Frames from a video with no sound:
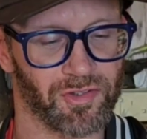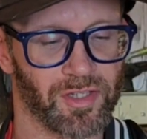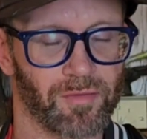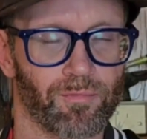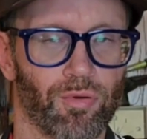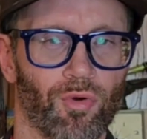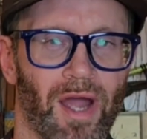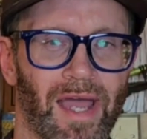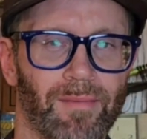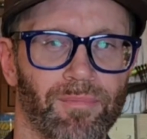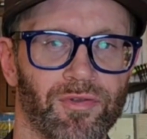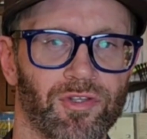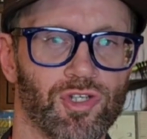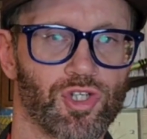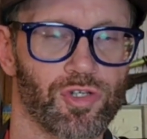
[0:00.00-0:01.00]
He's in prime
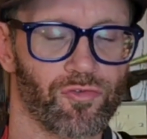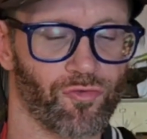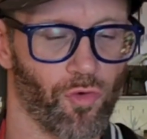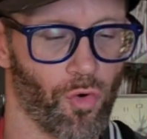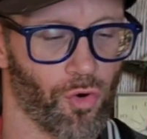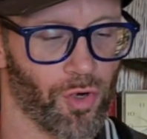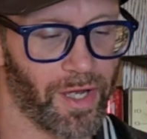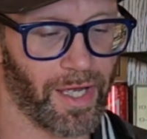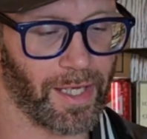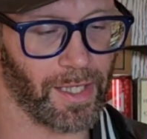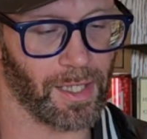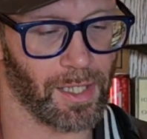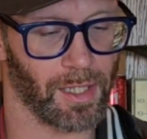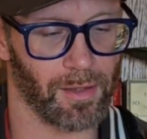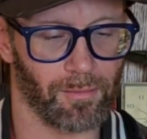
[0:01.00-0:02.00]
position for
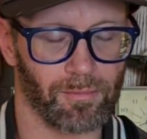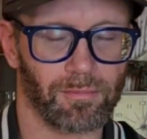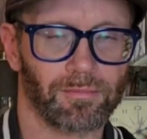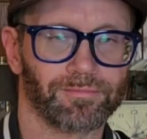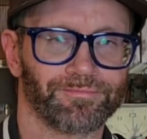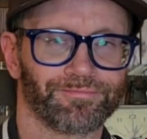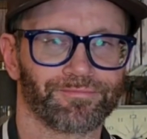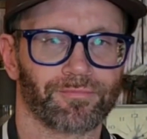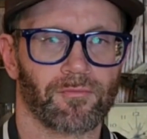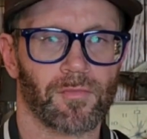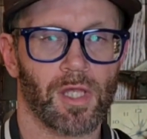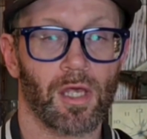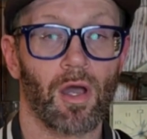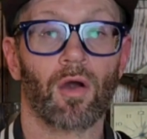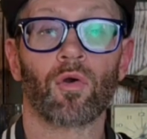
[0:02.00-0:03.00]
a
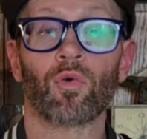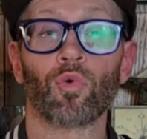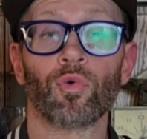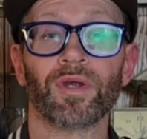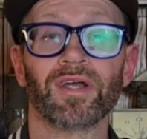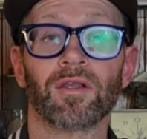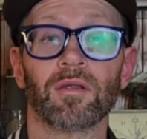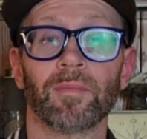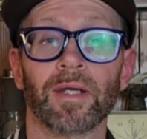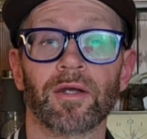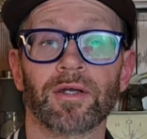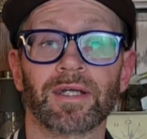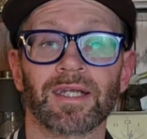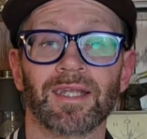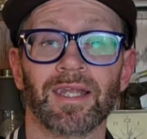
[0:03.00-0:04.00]
real
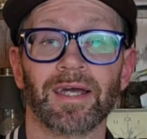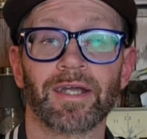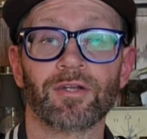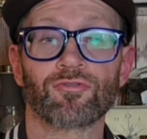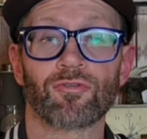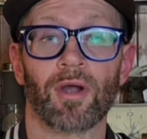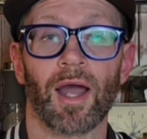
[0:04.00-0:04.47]
American leg